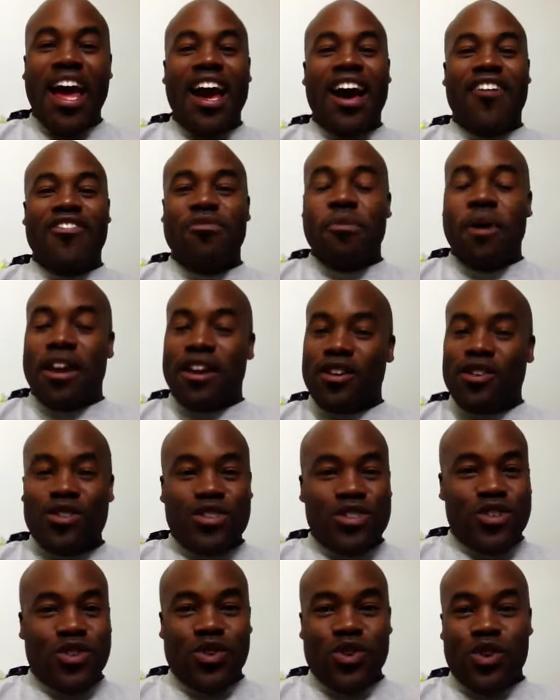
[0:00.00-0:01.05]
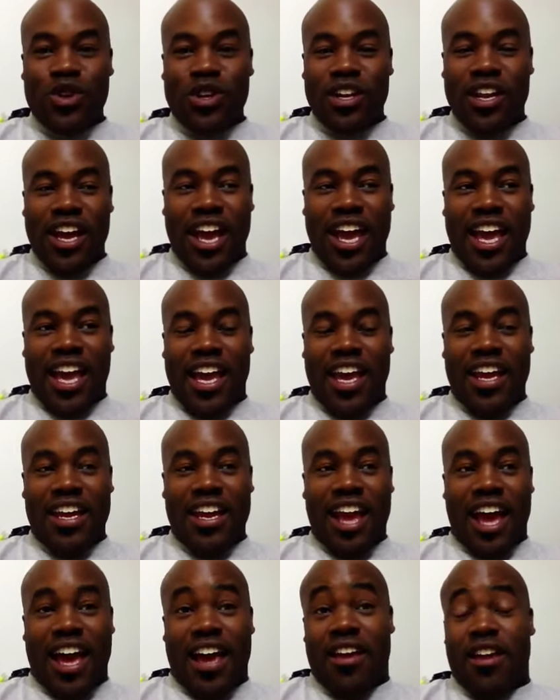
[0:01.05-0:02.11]
of medical school, and
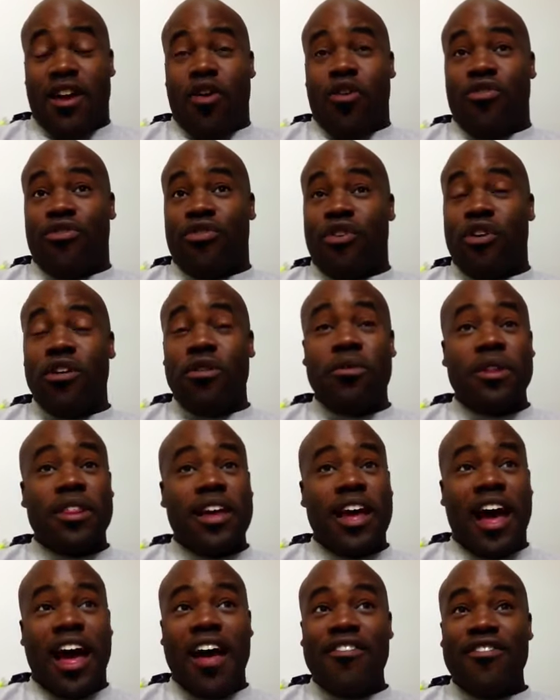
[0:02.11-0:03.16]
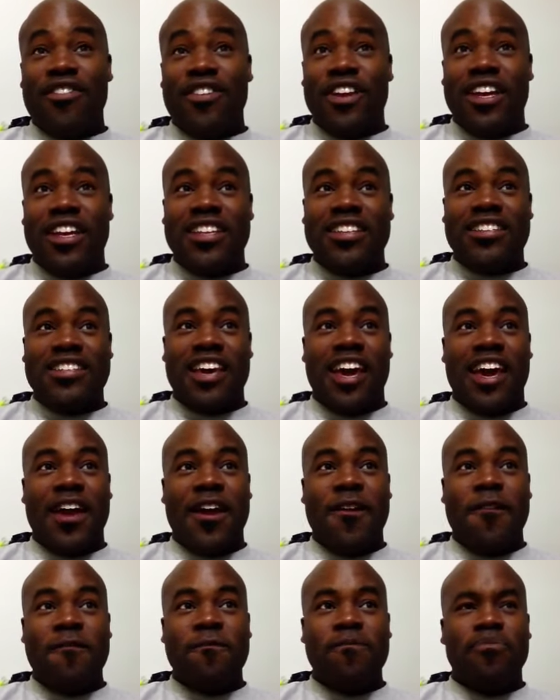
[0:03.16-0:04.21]
I go forward with confidence,
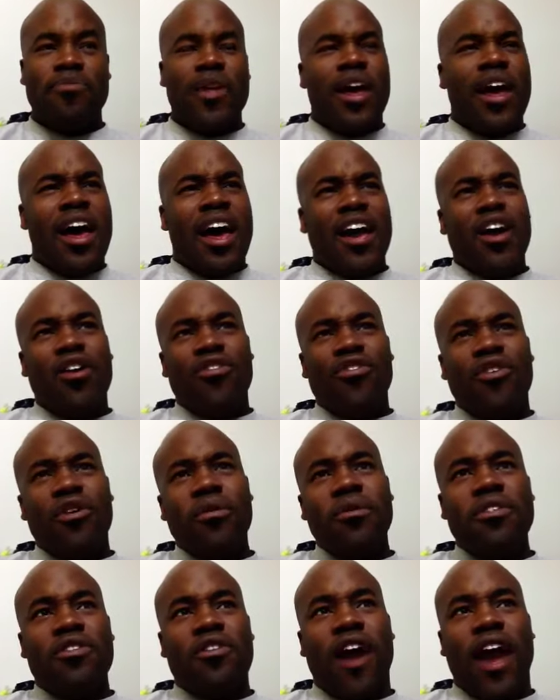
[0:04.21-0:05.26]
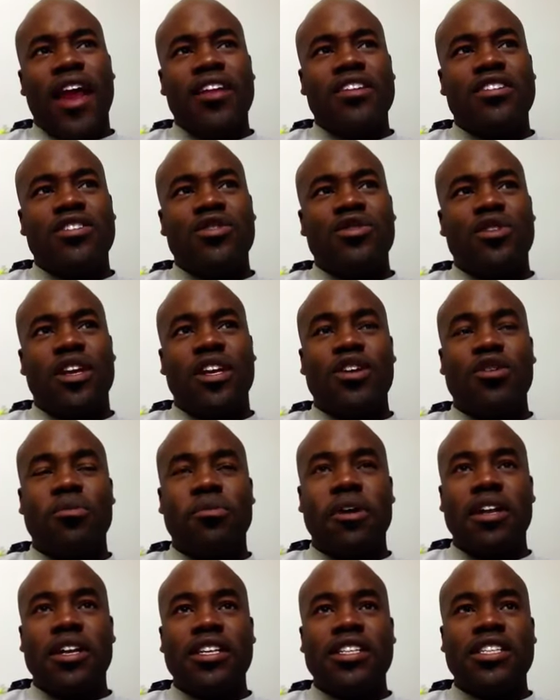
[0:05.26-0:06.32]
and I go forward with gratitude and
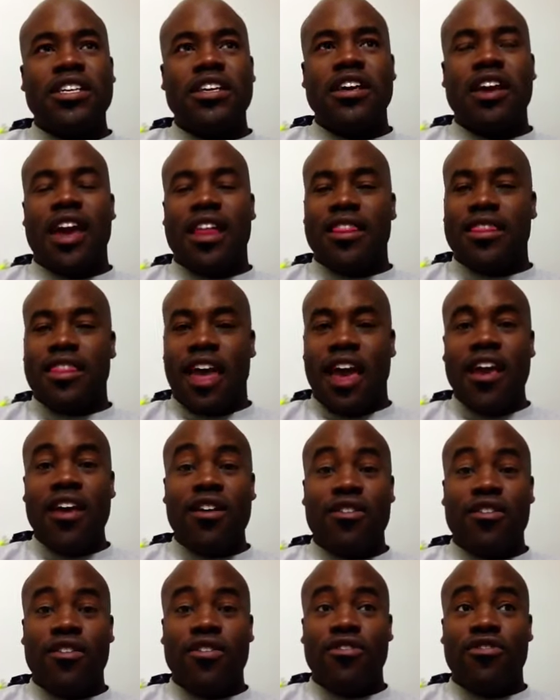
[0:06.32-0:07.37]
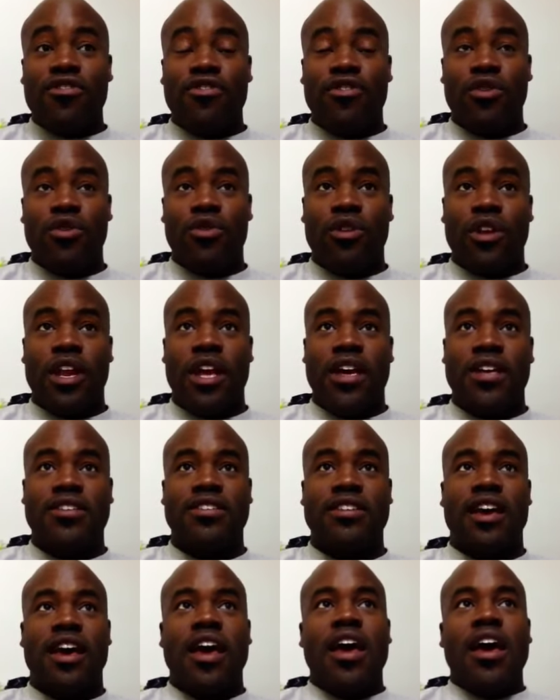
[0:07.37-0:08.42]
humility and
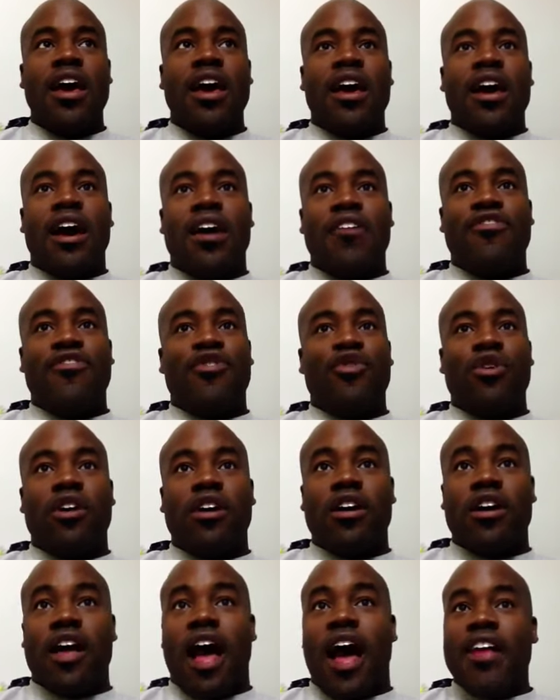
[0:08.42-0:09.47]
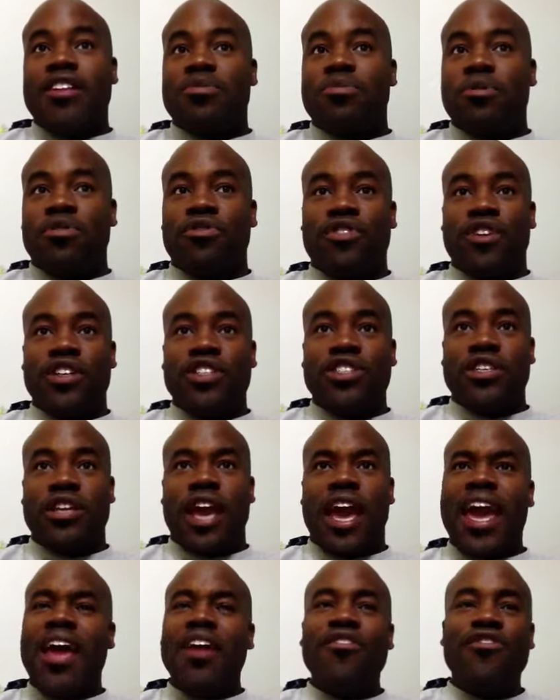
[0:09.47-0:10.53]
thankfulness for God's provision
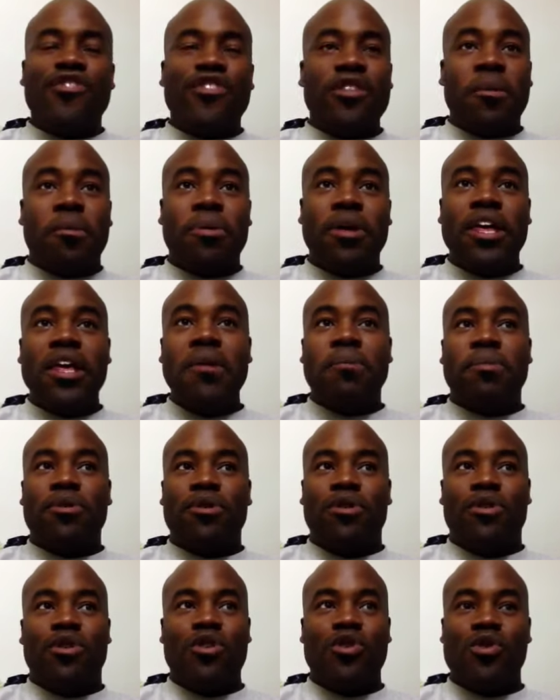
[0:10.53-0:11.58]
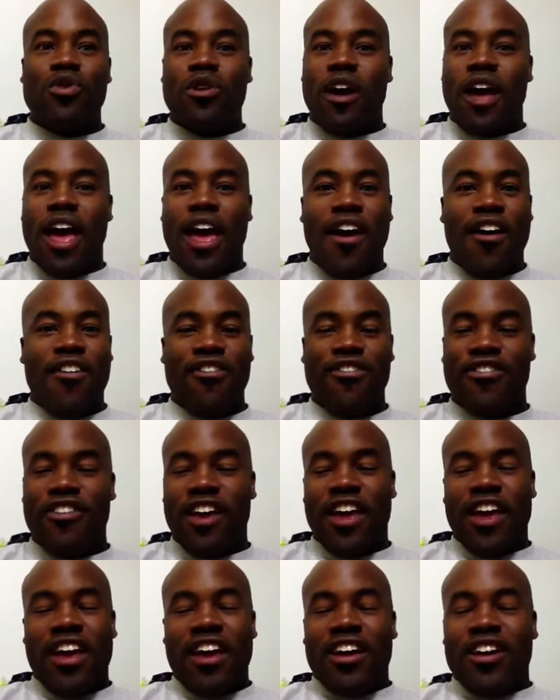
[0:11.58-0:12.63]
and for the people who have
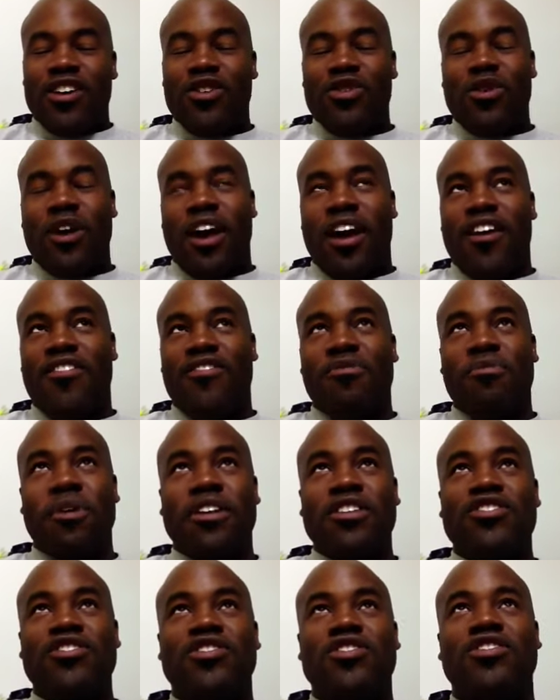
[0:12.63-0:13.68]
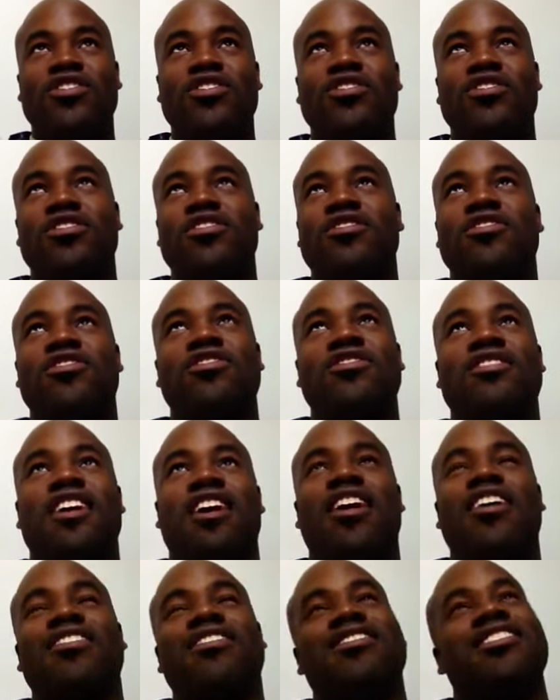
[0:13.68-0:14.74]
who have been
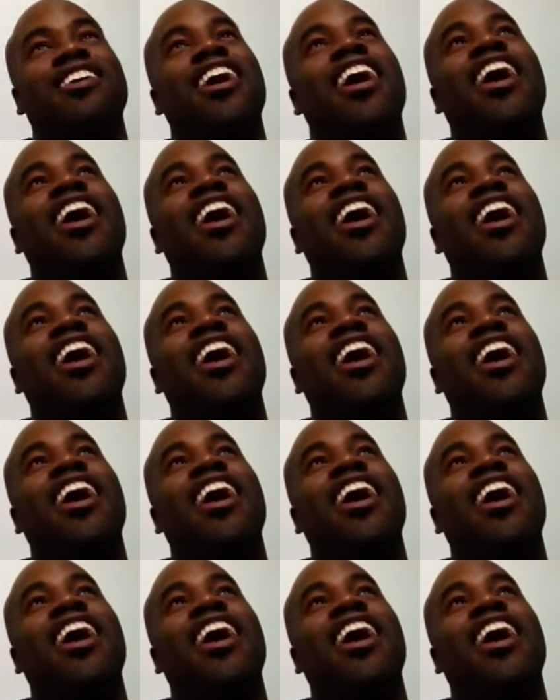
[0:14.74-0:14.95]
such